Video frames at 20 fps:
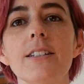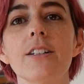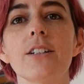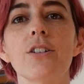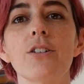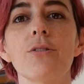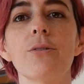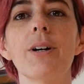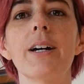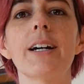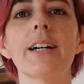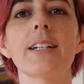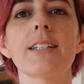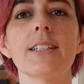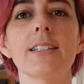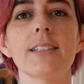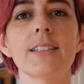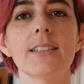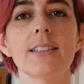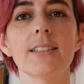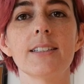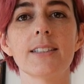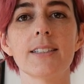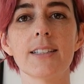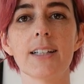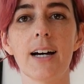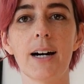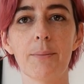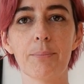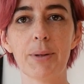to correct is
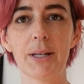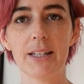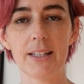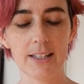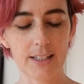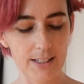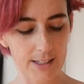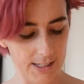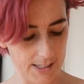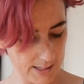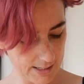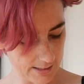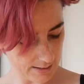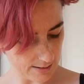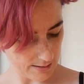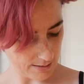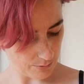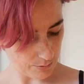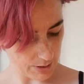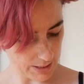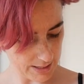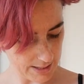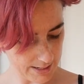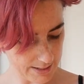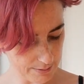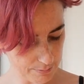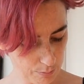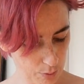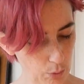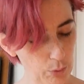up here where
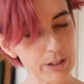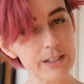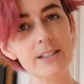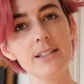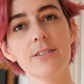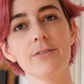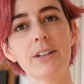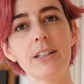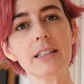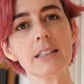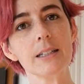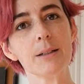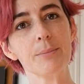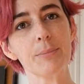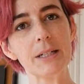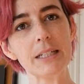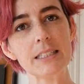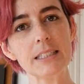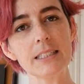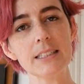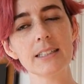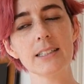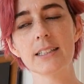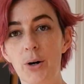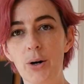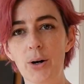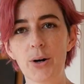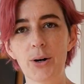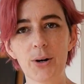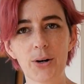these points have ended up being.
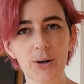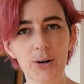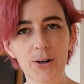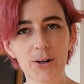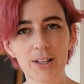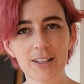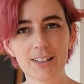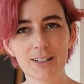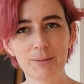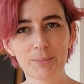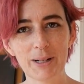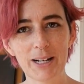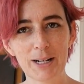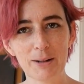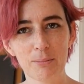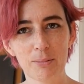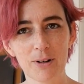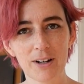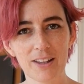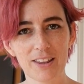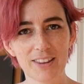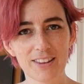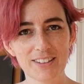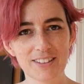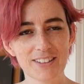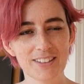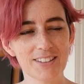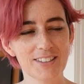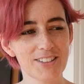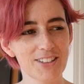A little bit out of breath,
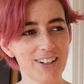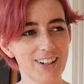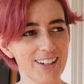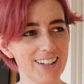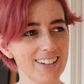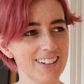this is time.